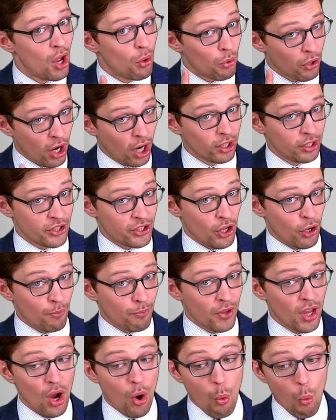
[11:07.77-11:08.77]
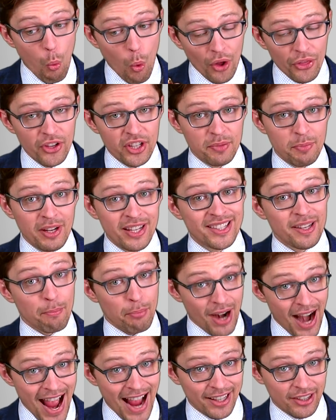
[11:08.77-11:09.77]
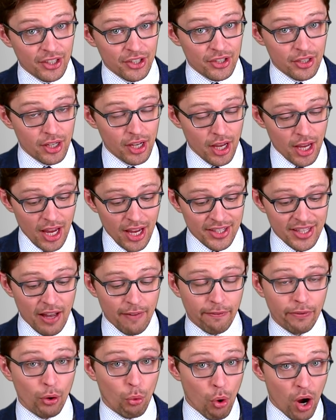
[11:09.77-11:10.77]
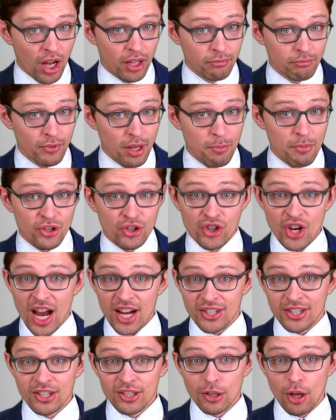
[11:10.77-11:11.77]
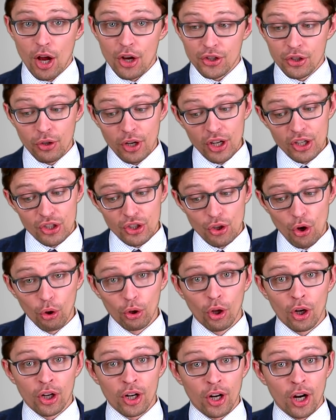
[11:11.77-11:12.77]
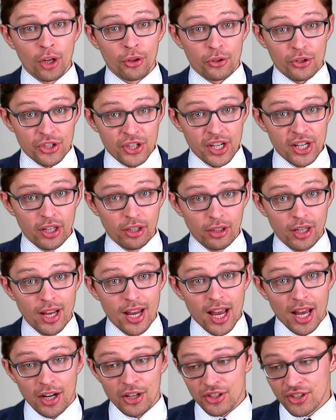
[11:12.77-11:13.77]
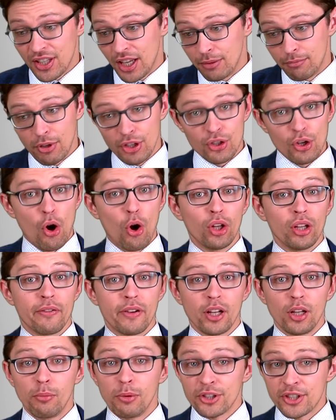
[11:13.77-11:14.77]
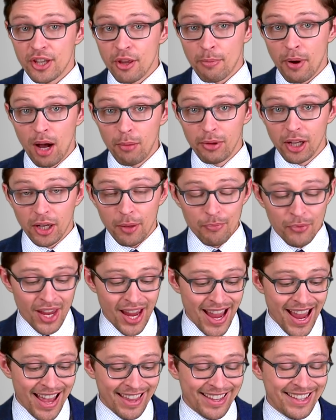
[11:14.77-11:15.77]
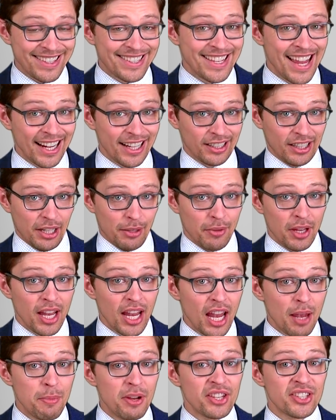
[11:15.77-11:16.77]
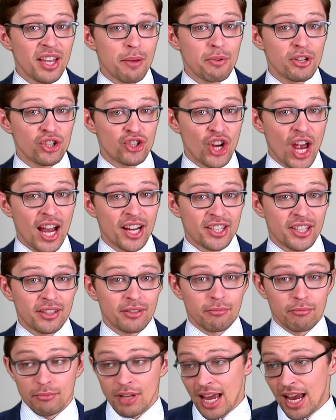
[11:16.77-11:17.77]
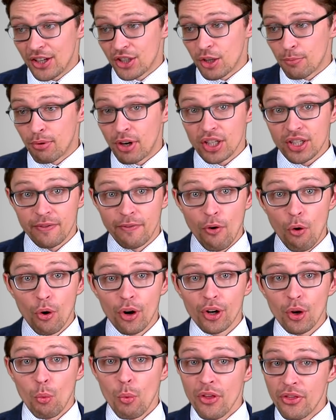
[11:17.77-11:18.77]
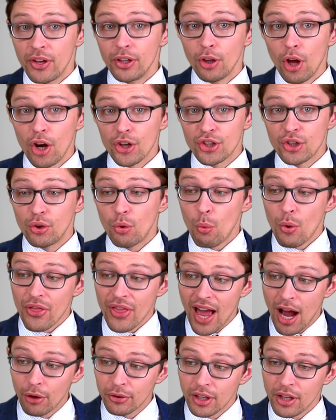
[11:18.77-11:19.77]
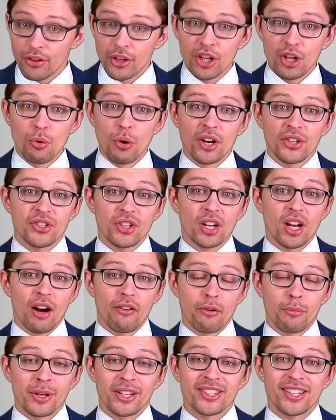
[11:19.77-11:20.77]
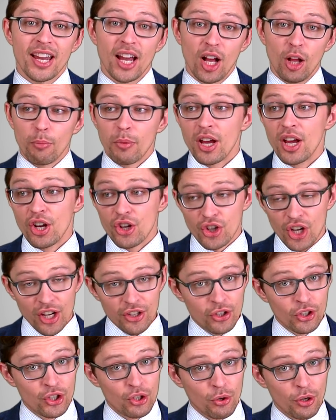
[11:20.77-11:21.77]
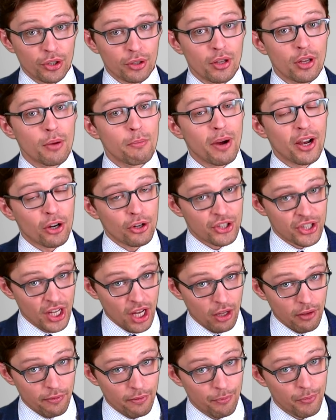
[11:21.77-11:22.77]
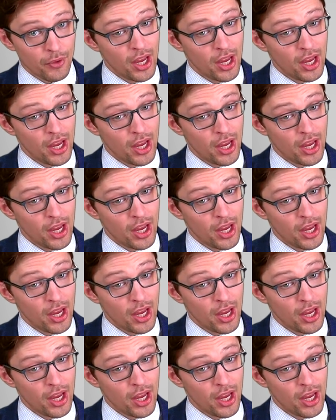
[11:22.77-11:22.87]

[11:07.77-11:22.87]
Regardless, though, what this means in practice is that for one, Ms. Jackson's lawsuit is no longer under seal, and instead it's all available to the public. And then secondly, it means that Ms. Jackson has to press forward with the lawsuit without the U.S. government's help. She has to do it by herself.